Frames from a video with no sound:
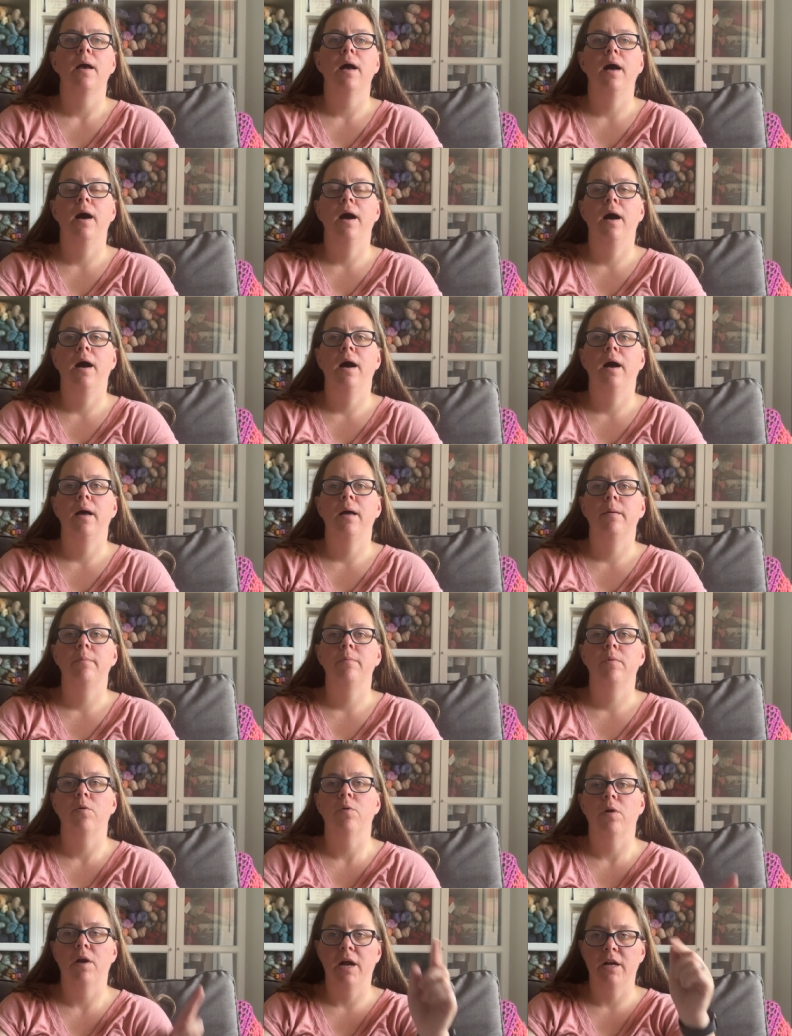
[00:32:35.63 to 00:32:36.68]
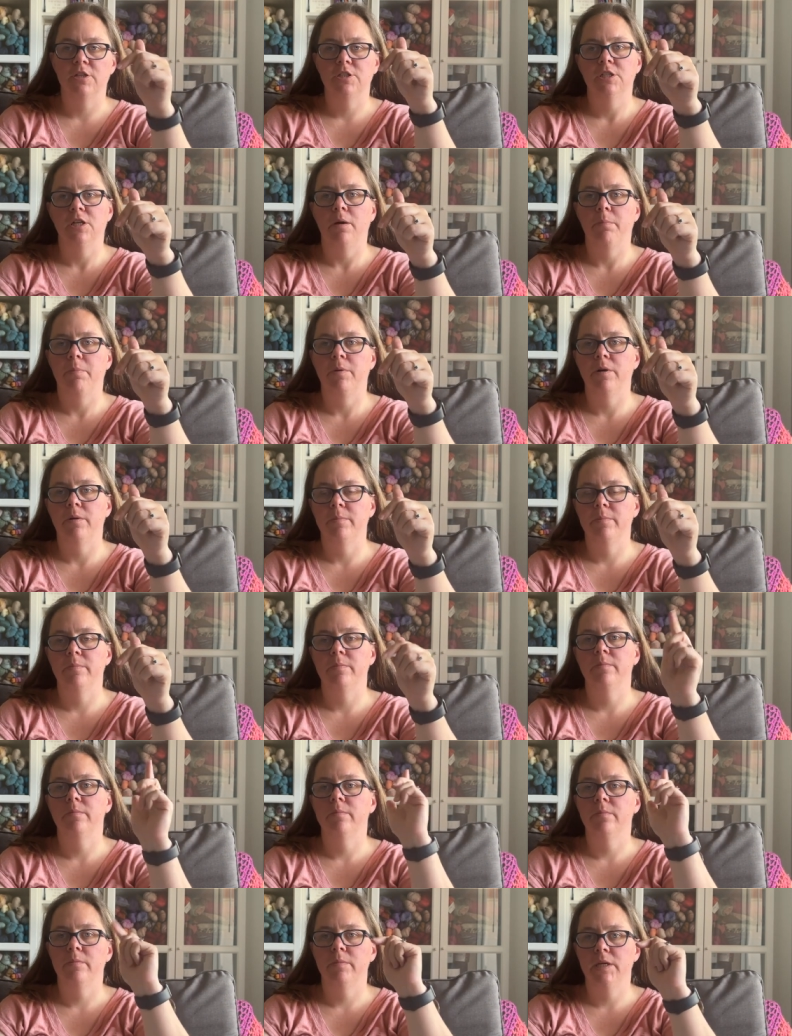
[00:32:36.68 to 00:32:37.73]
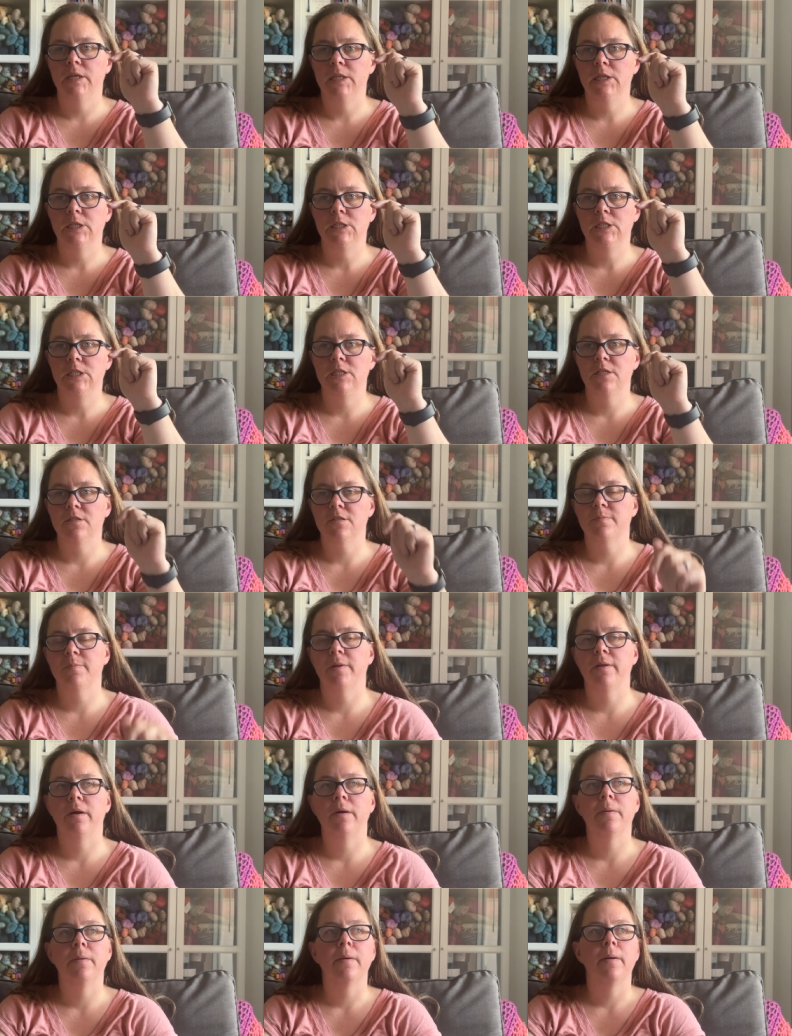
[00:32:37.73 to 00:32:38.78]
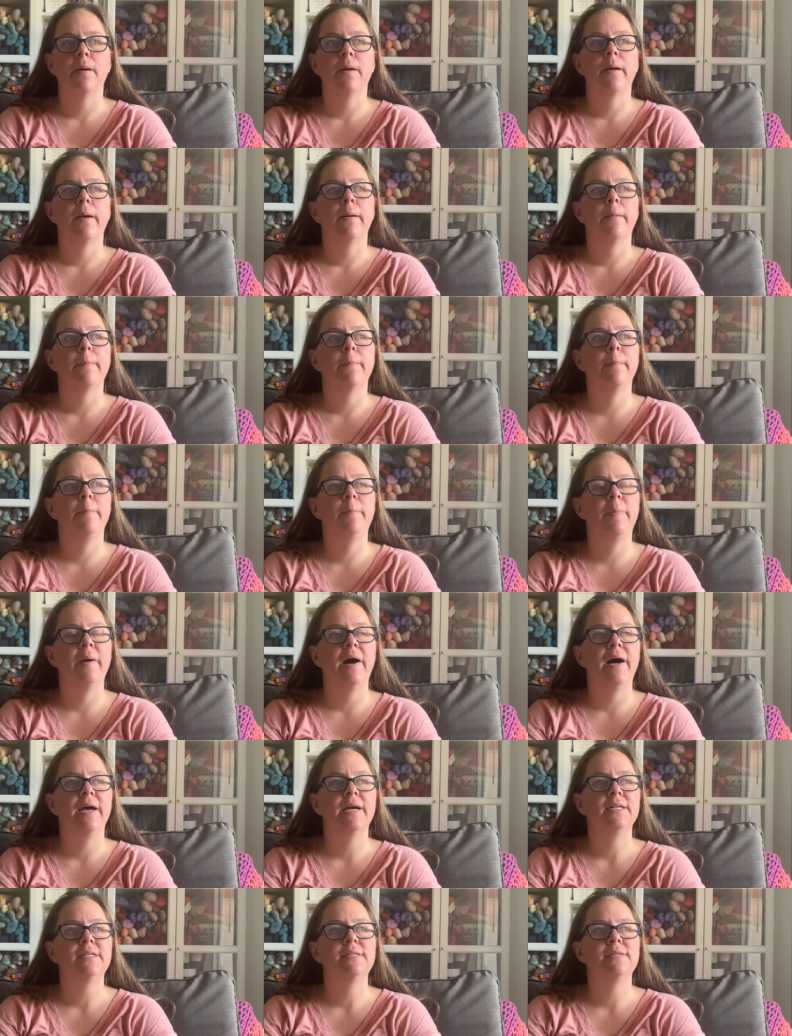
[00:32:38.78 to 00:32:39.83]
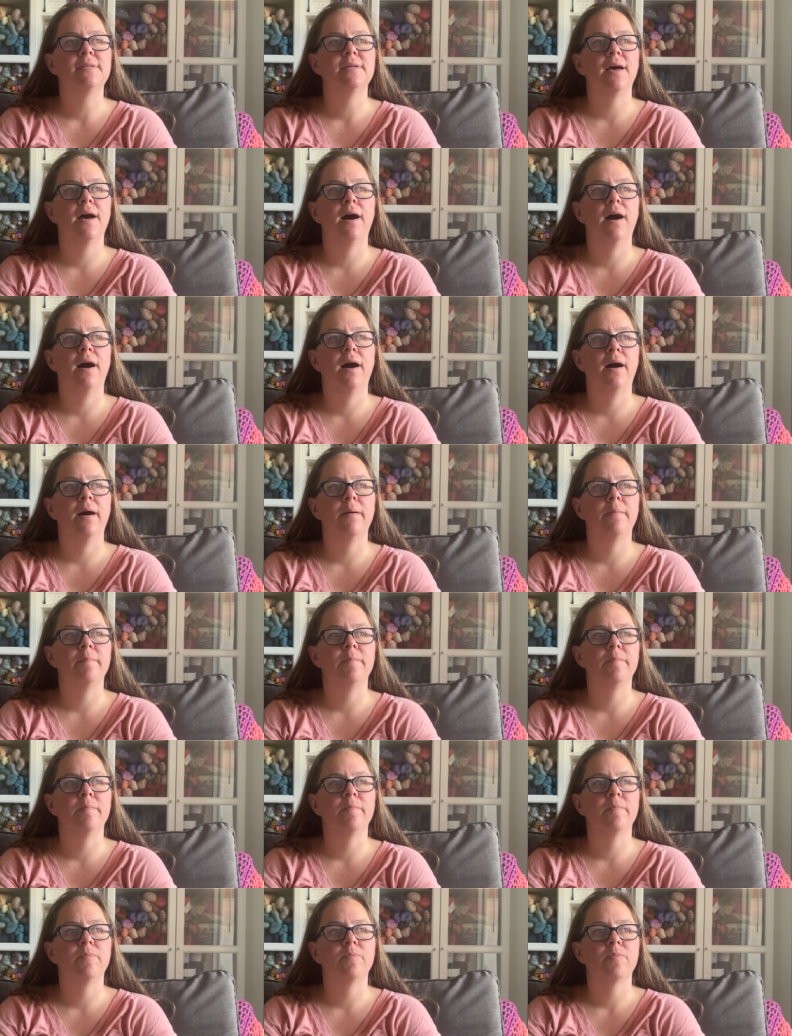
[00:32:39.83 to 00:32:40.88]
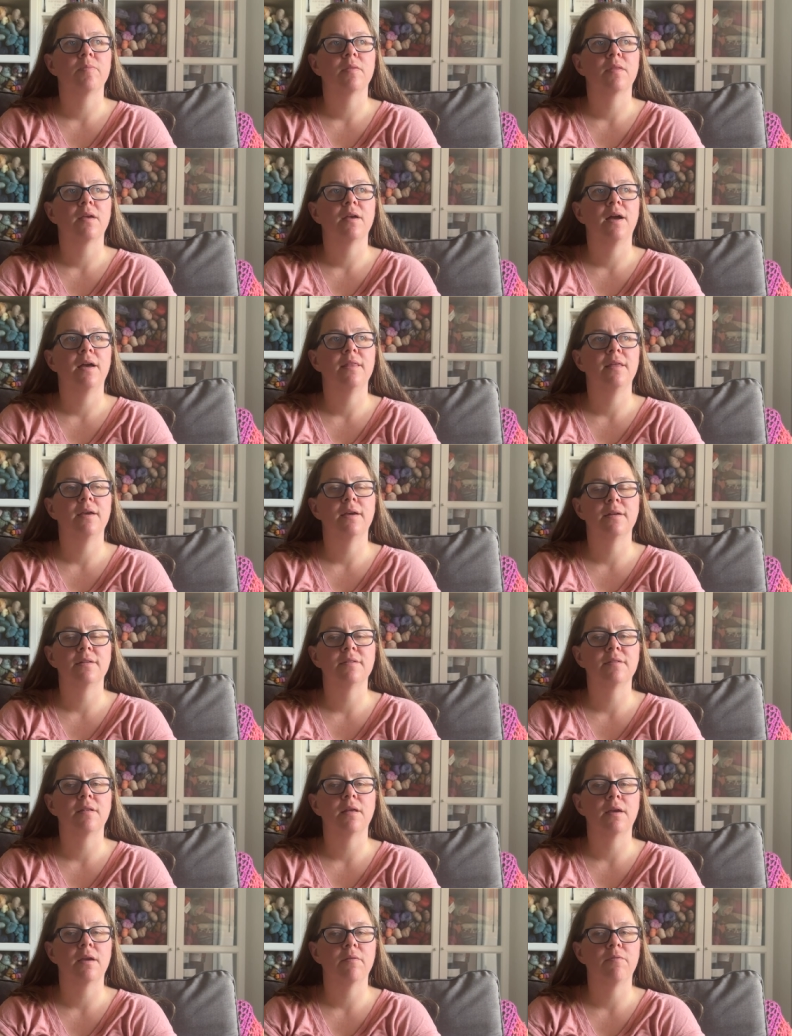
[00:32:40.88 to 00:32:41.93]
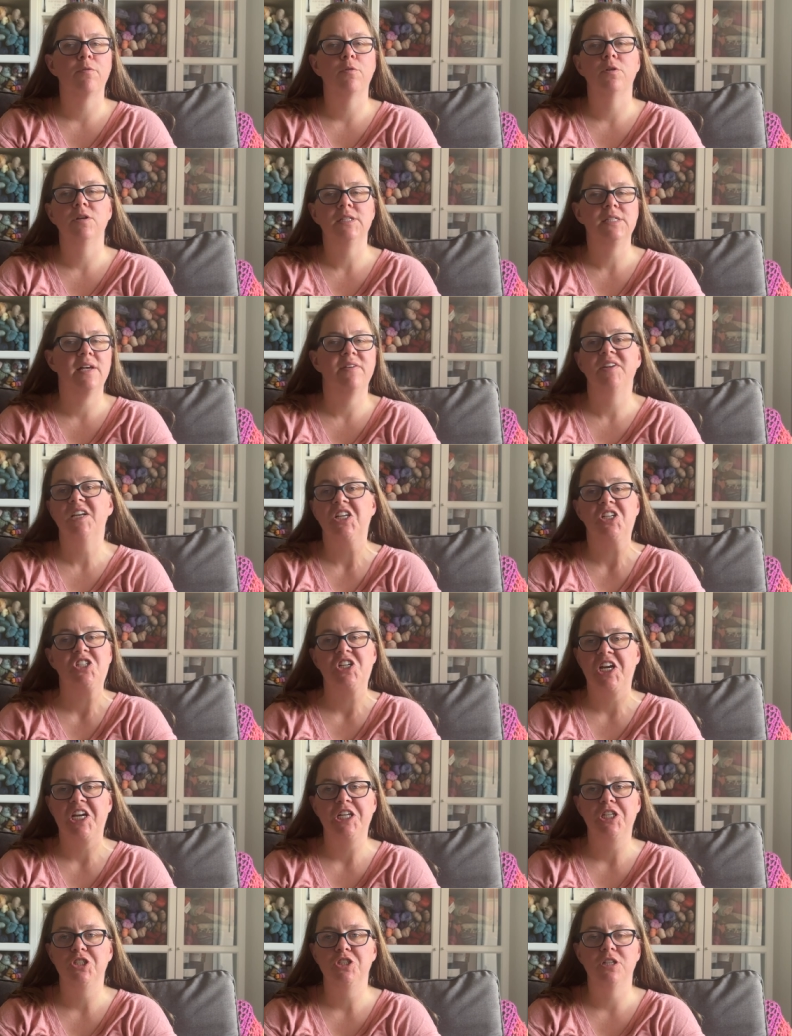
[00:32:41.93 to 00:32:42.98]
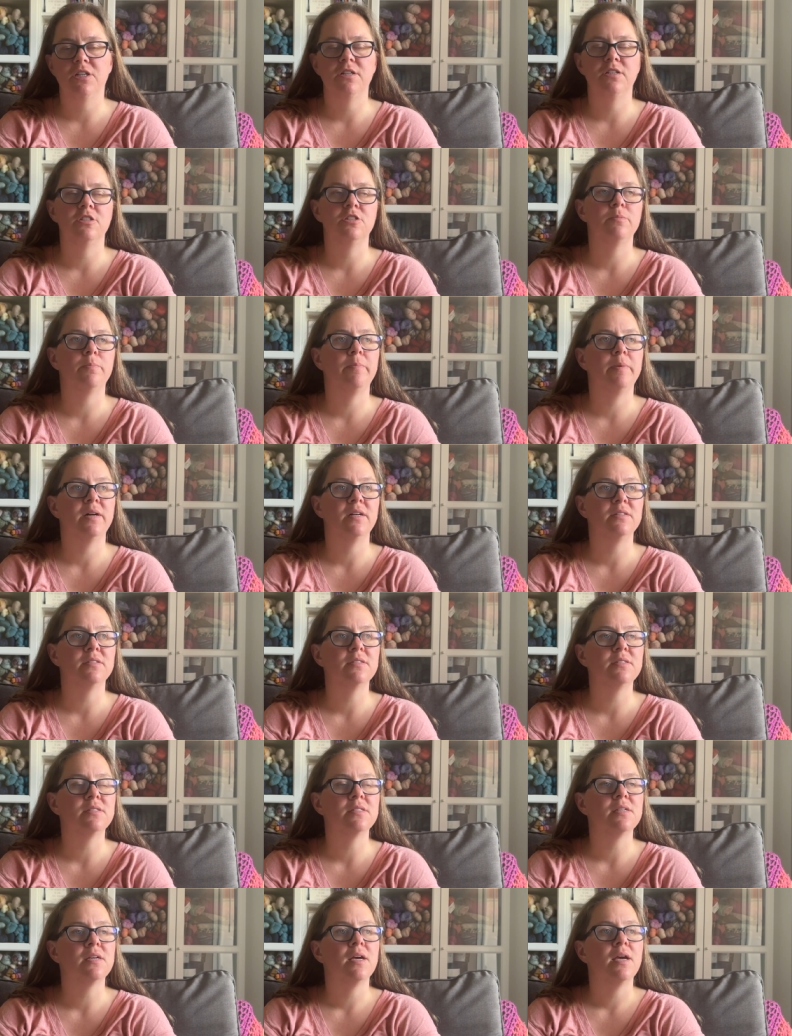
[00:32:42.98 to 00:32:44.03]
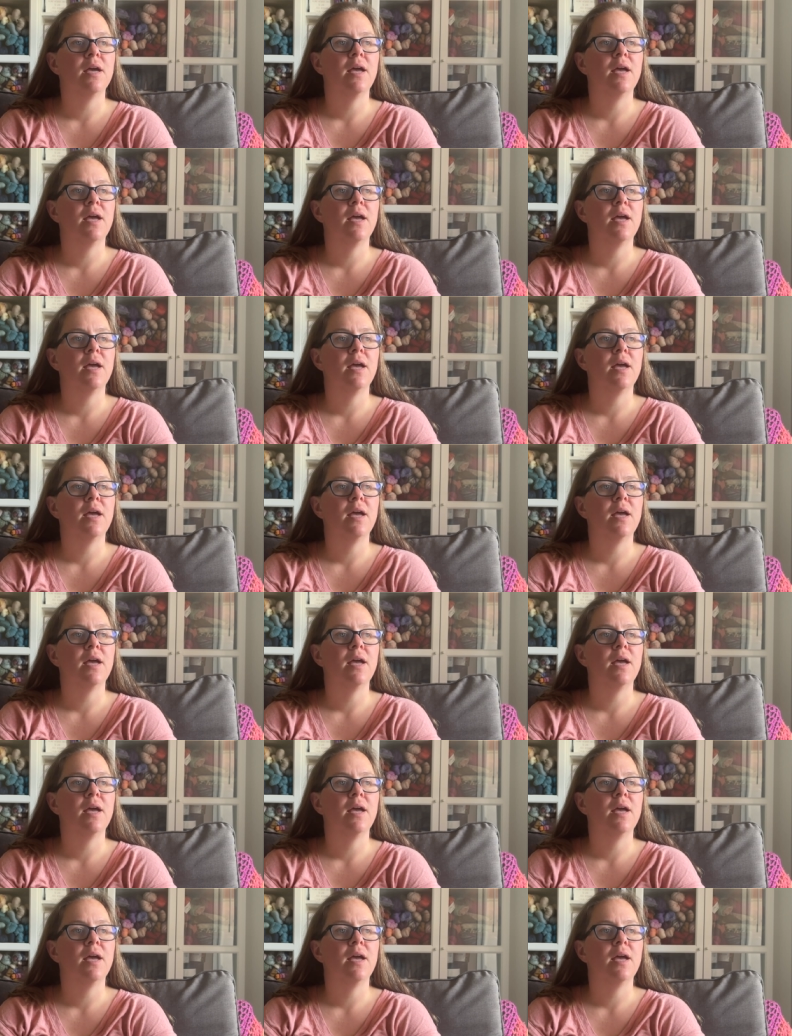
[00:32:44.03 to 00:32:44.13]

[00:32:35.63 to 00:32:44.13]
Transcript: Um, or actually I'll put them in the details below, but um, I think it's like forty-seven and change inch bust.